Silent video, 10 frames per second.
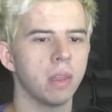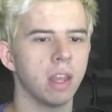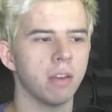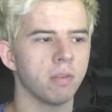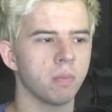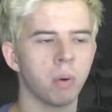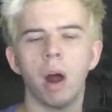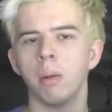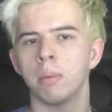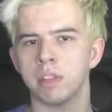if
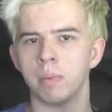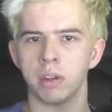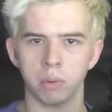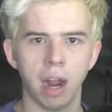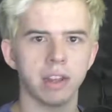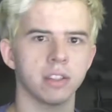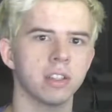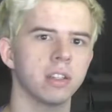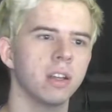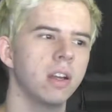problems have been arising,